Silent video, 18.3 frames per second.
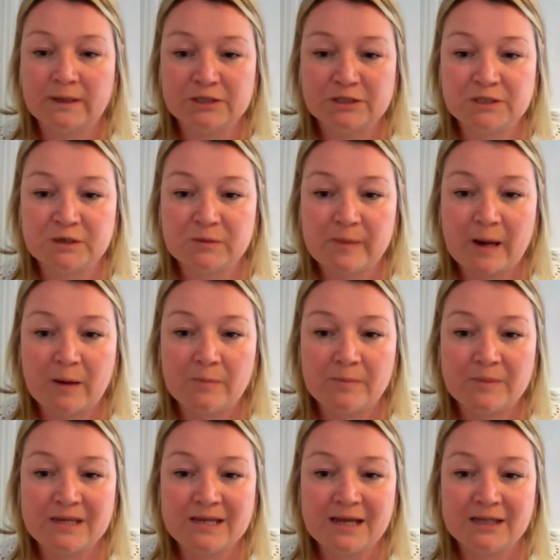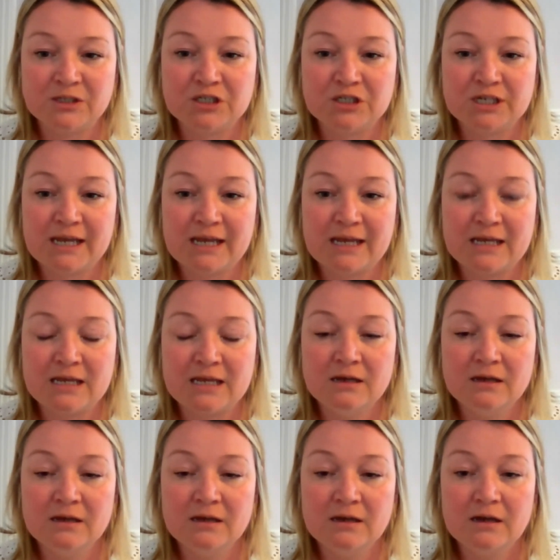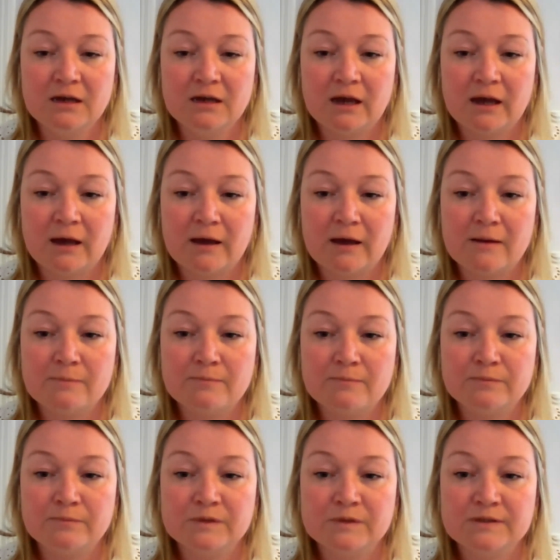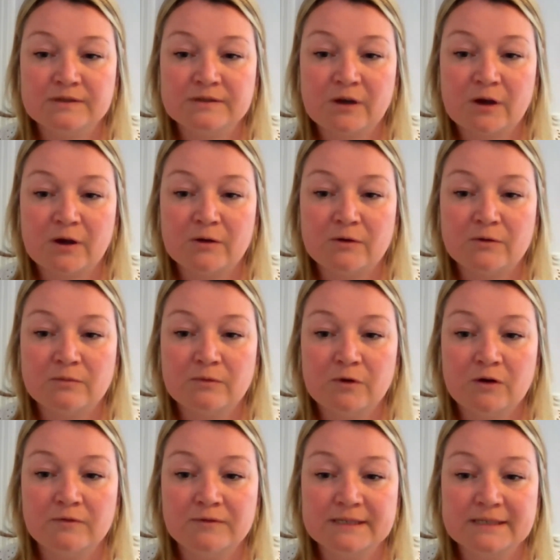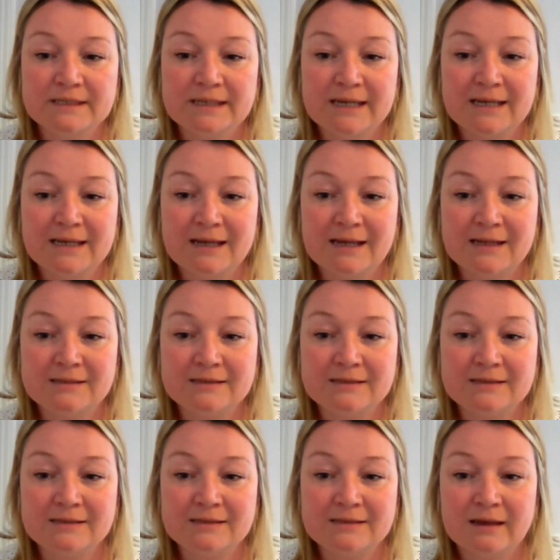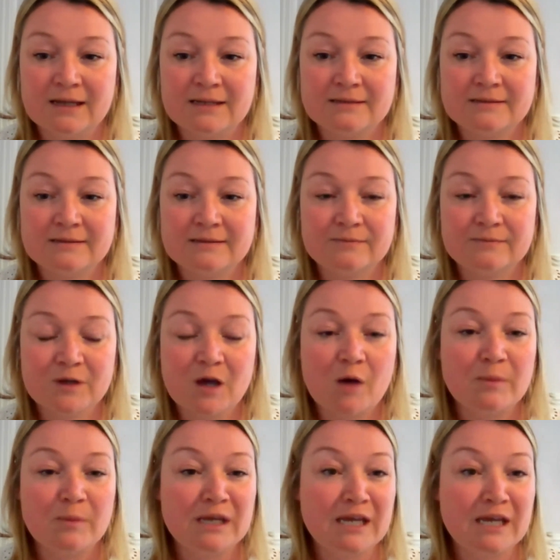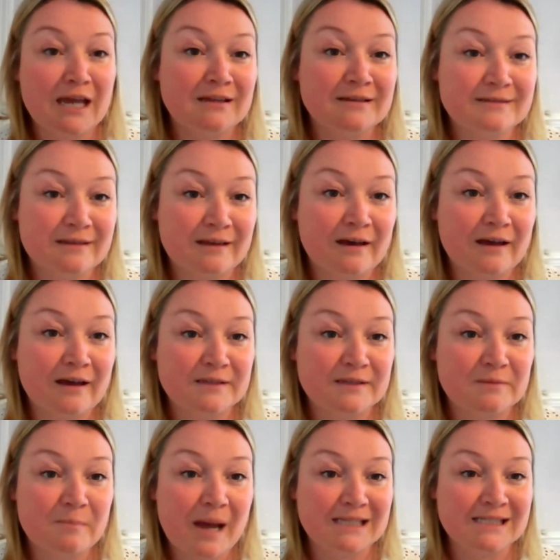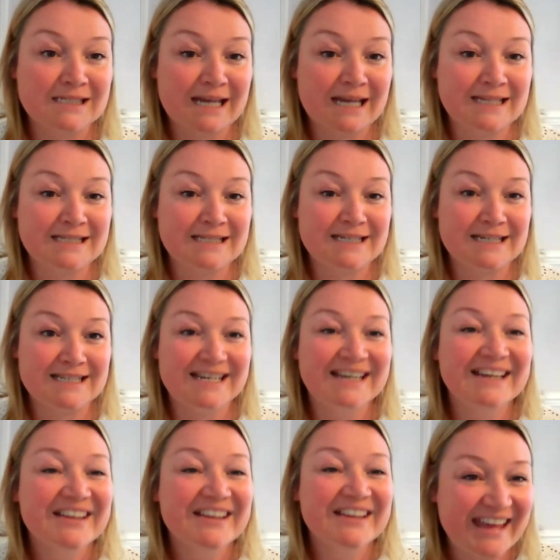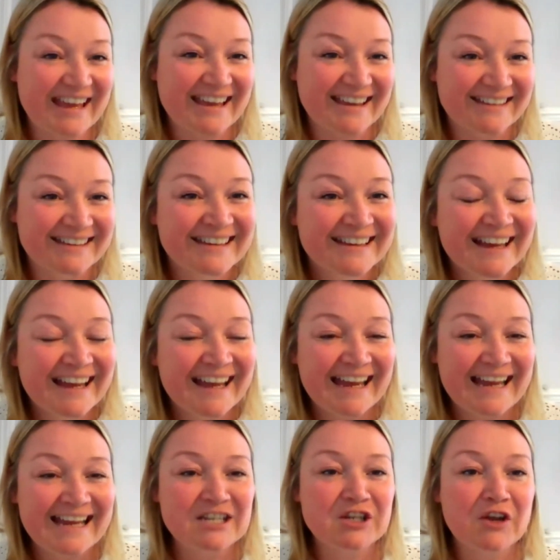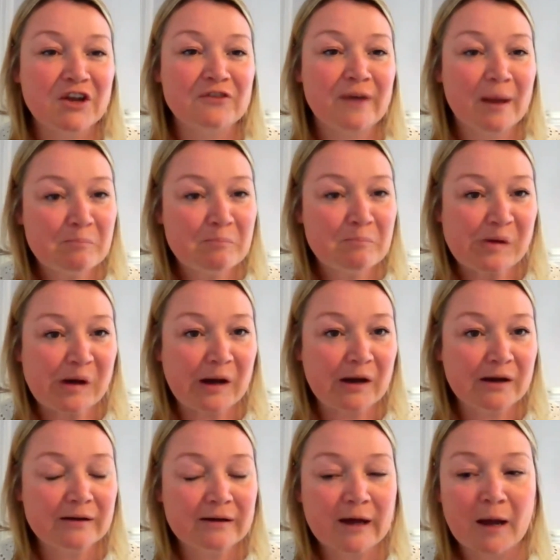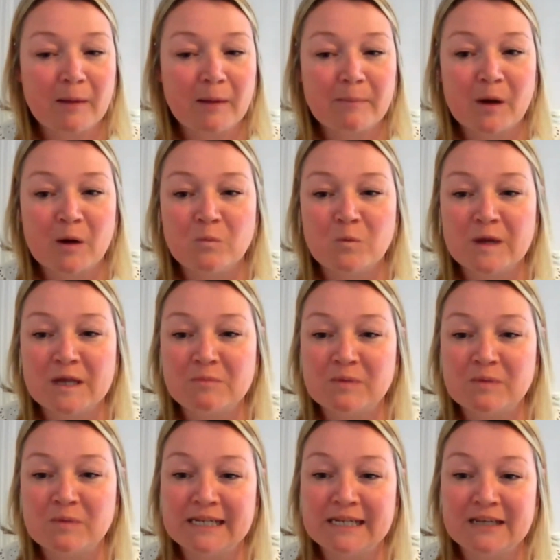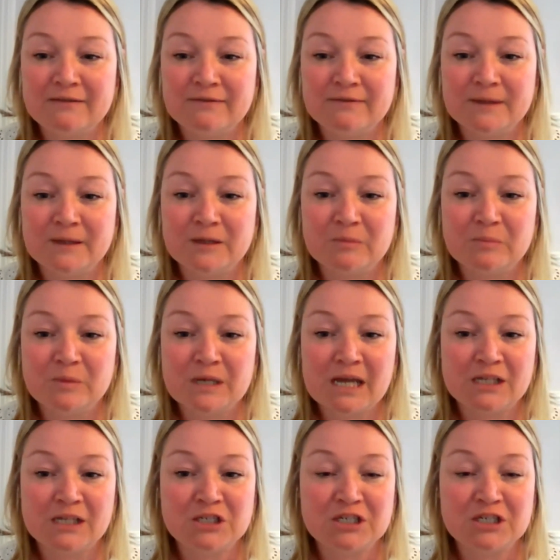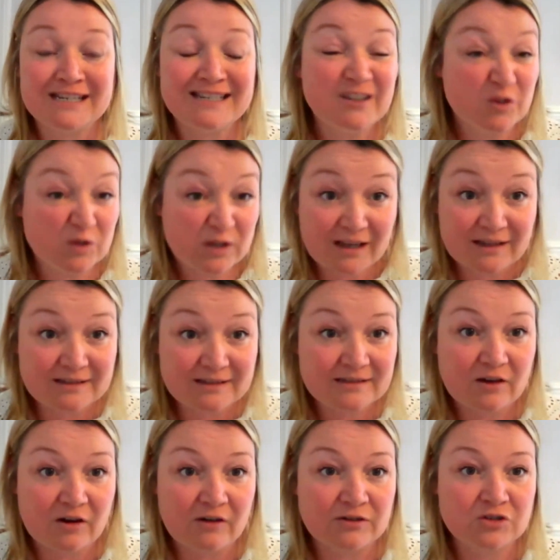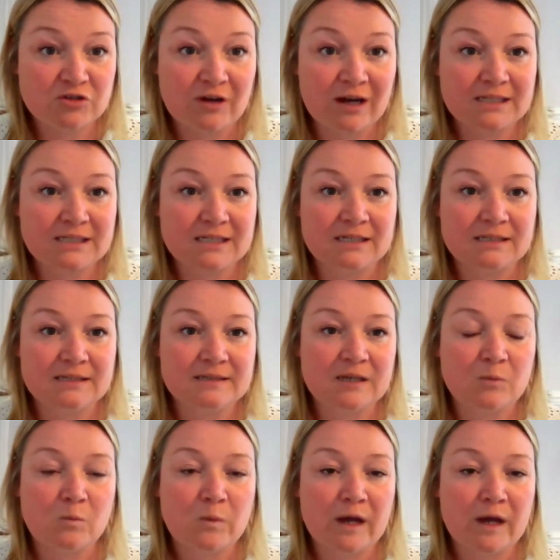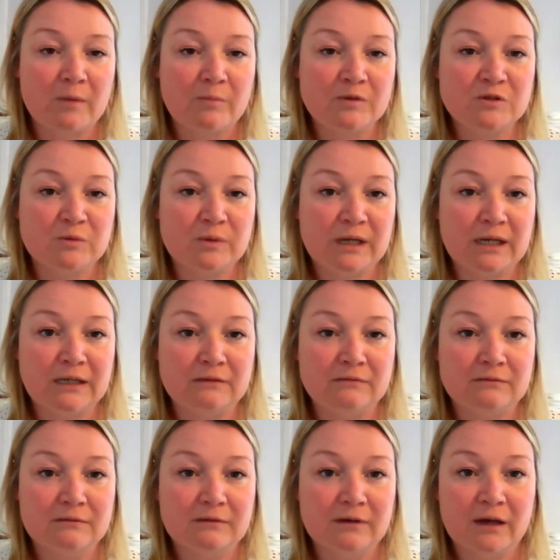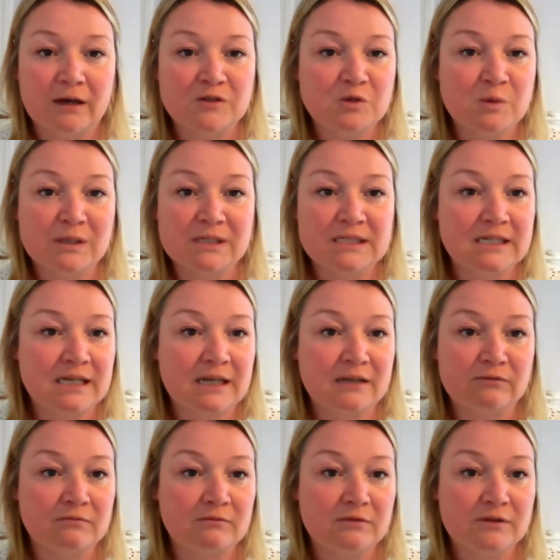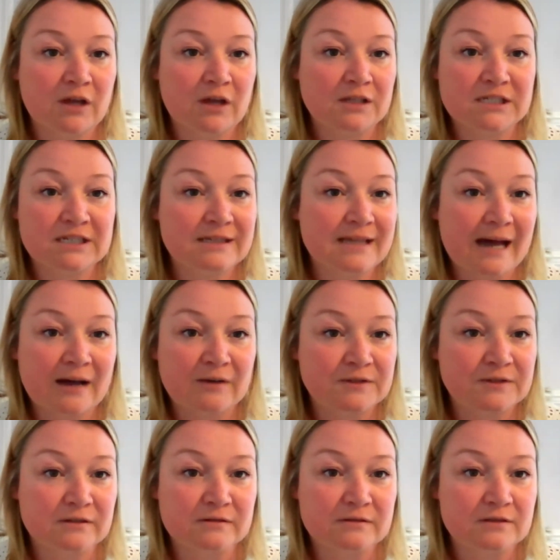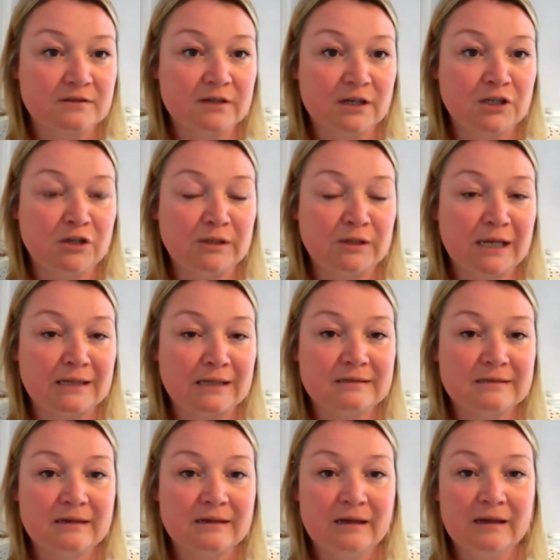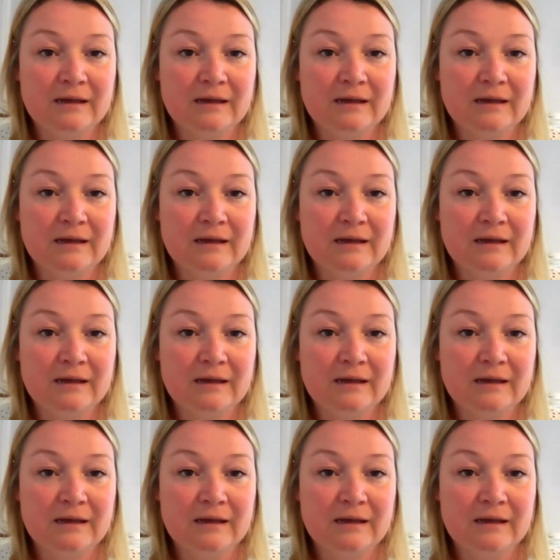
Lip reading: question about BNG, So obviously it's coming in as a mandated thing in November, and we believe that BNG units are attracting somewhere between 20 and 30,000 a unit.